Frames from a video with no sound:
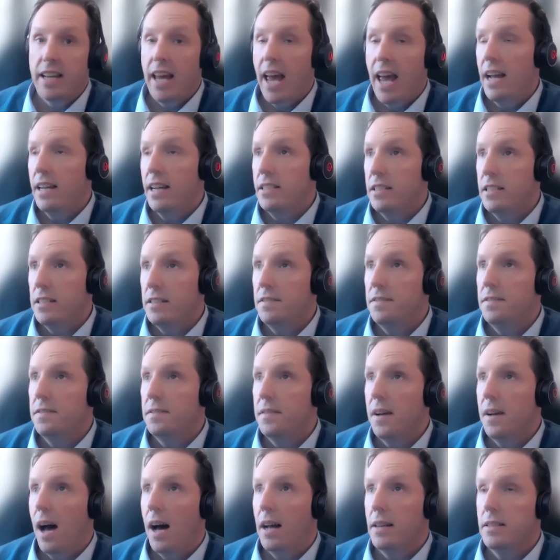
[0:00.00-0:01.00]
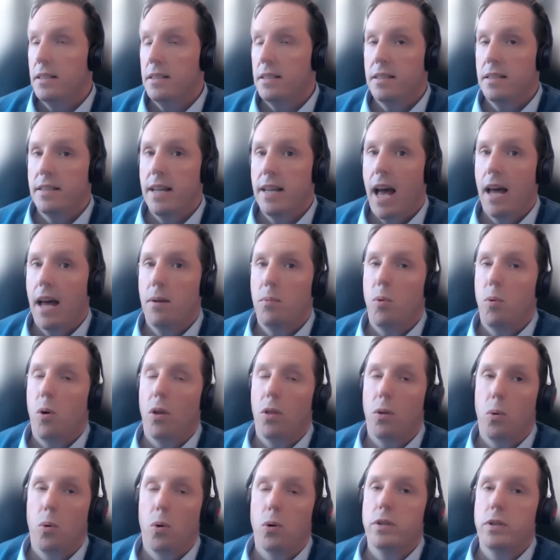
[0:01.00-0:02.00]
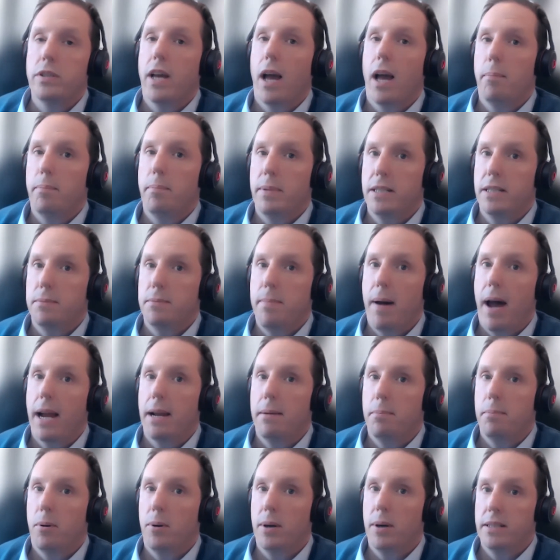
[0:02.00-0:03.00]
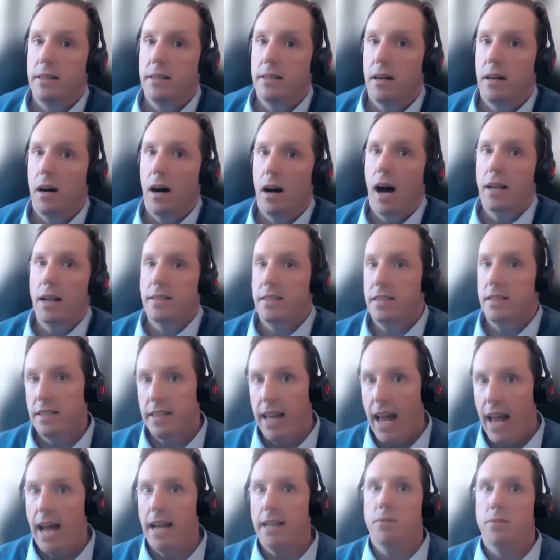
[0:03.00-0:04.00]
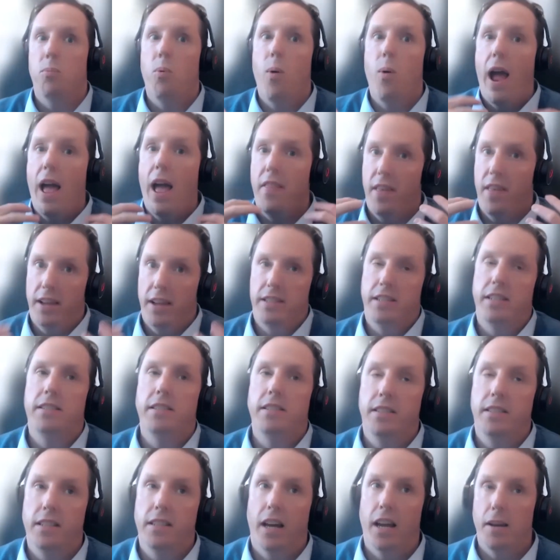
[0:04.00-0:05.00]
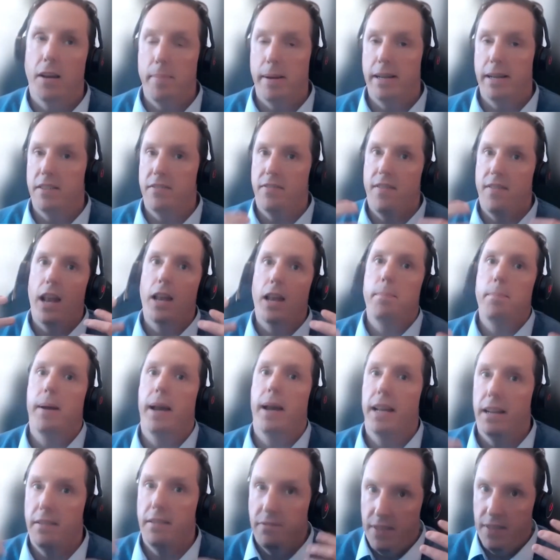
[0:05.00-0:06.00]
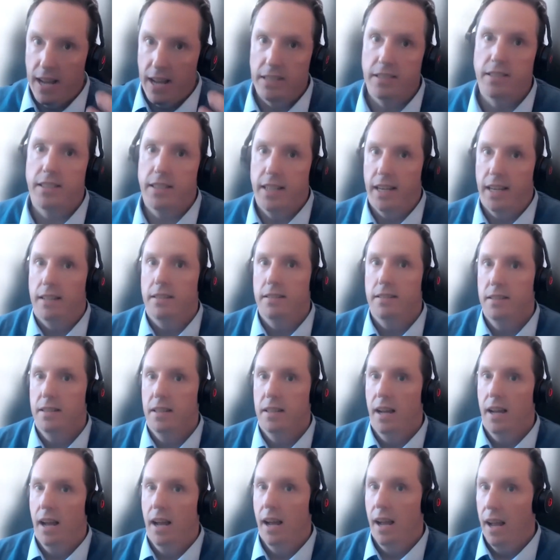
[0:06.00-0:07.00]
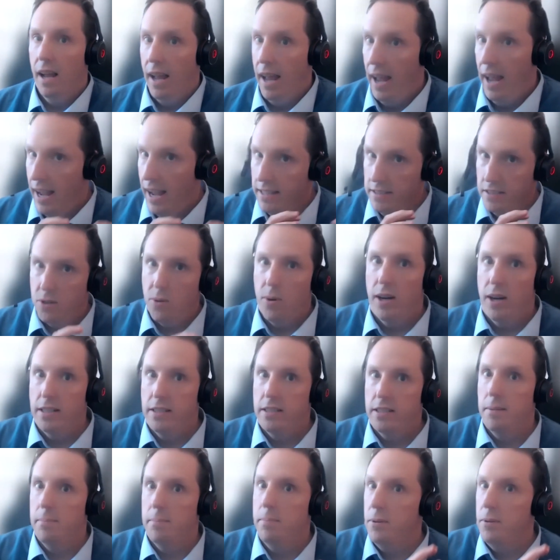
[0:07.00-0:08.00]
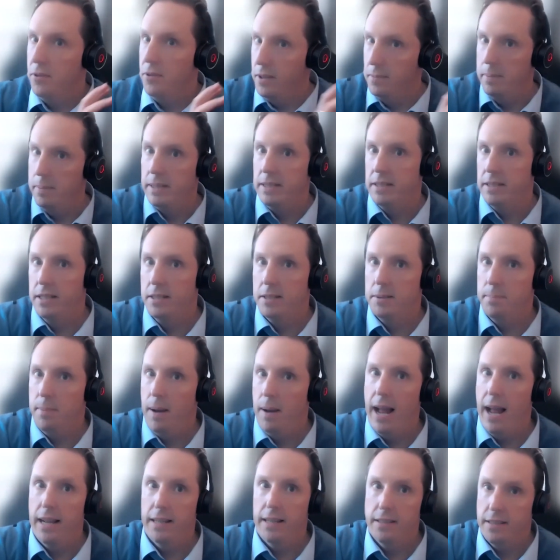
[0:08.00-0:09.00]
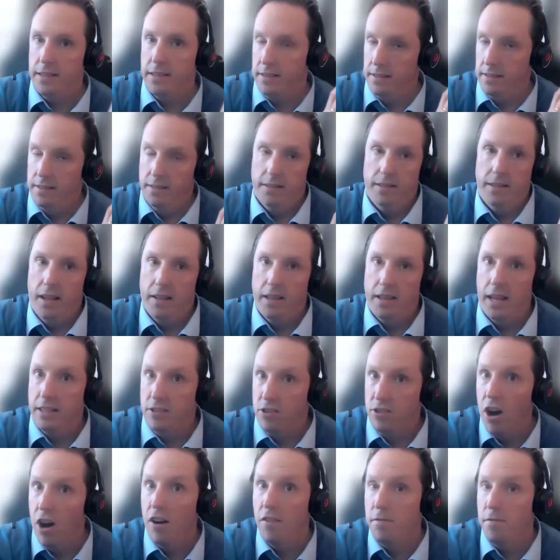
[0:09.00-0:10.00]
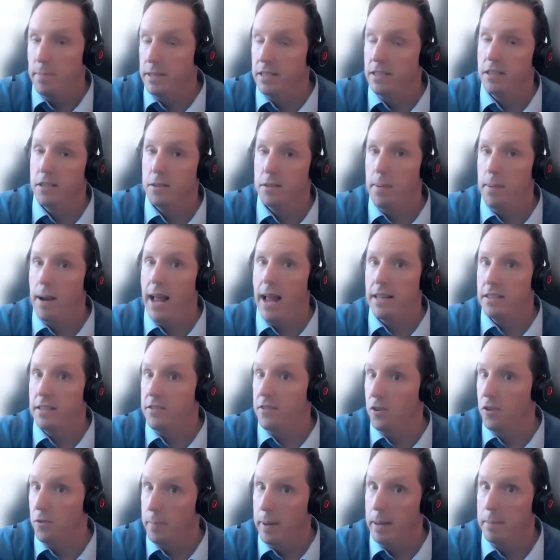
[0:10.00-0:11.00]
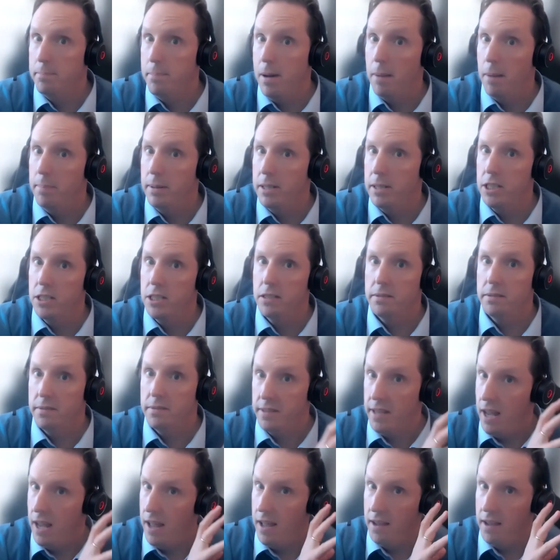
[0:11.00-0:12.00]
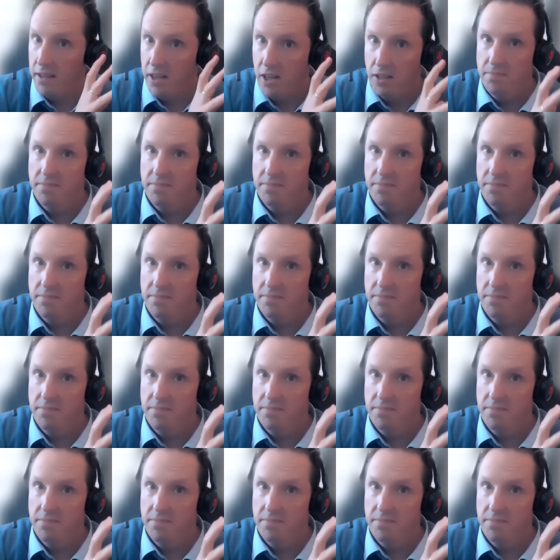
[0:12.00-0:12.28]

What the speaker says: a case of understand what the water company's pain points are, understand where they're going to be developing and investing. It's quite simple. The business plans, the draft business plans have all been published. They're